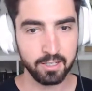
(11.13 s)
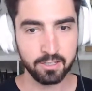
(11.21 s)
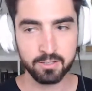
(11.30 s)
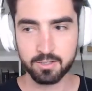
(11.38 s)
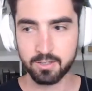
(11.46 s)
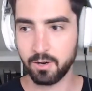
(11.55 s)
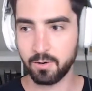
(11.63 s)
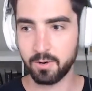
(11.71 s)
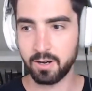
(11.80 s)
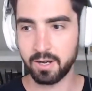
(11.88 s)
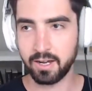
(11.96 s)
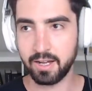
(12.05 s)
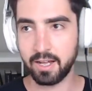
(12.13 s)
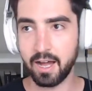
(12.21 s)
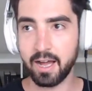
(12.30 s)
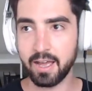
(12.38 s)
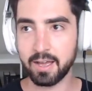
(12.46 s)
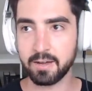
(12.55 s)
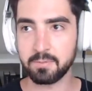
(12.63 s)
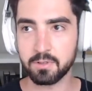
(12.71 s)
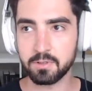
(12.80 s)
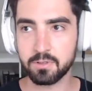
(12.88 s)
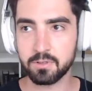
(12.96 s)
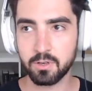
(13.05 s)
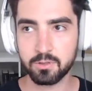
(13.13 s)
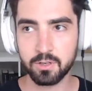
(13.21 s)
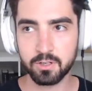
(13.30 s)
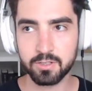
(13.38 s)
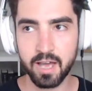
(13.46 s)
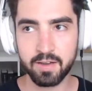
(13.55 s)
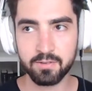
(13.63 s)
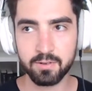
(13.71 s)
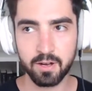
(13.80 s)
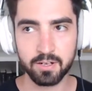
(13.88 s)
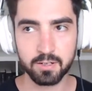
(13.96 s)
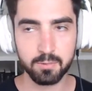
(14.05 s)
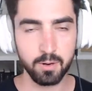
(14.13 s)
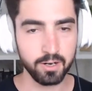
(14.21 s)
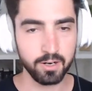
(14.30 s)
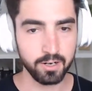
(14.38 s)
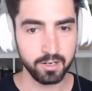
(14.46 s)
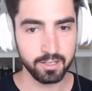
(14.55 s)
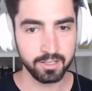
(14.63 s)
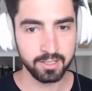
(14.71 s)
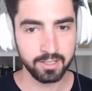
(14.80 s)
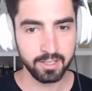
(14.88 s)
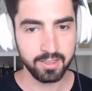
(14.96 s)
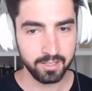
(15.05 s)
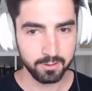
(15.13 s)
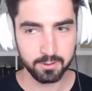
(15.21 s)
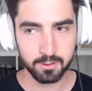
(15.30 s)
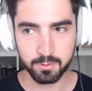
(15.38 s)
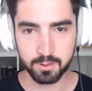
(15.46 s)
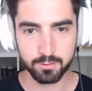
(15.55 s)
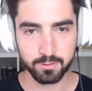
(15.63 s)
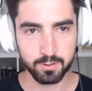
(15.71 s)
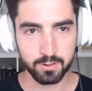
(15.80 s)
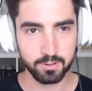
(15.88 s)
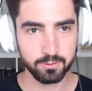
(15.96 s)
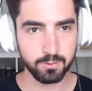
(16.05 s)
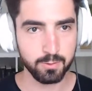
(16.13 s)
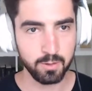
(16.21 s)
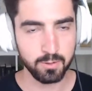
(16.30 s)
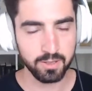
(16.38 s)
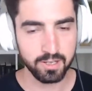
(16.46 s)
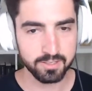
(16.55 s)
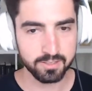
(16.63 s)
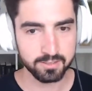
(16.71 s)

So I am so stoked to have you on here, Parker. Thank you so much for being with us.